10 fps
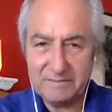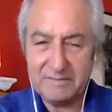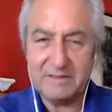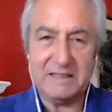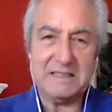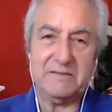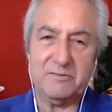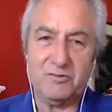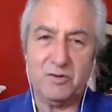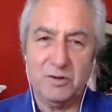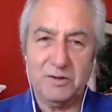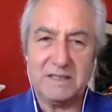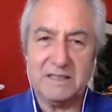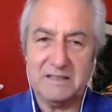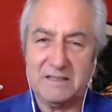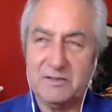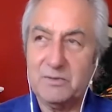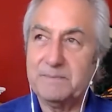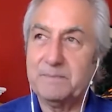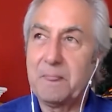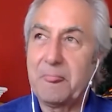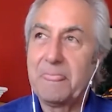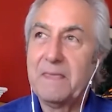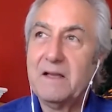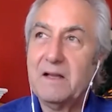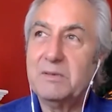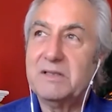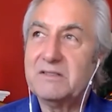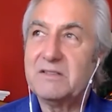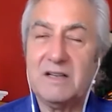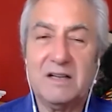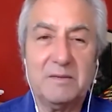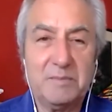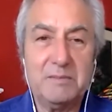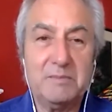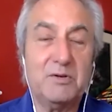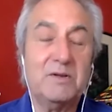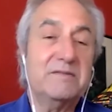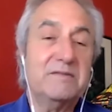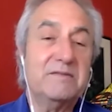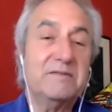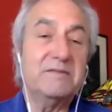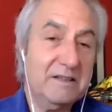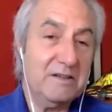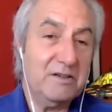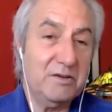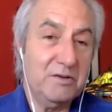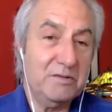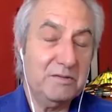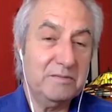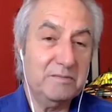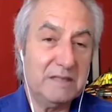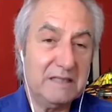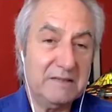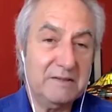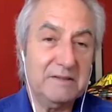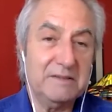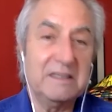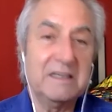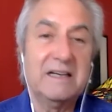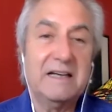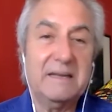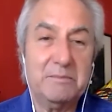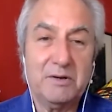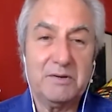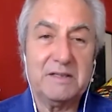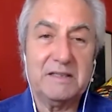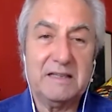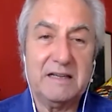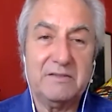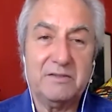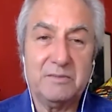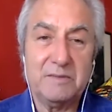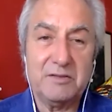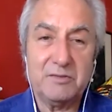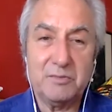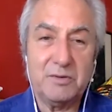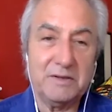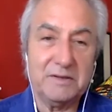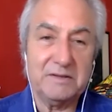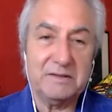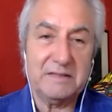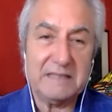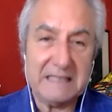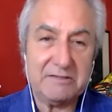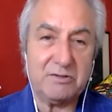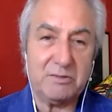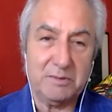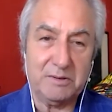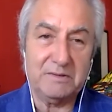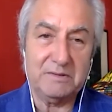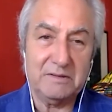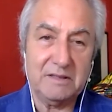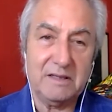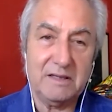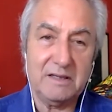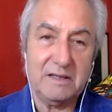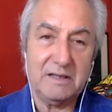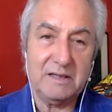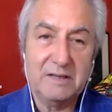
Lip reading: as a full continuum. But there's a lot of people who have taken the Q materials and broken it down to much more digestible and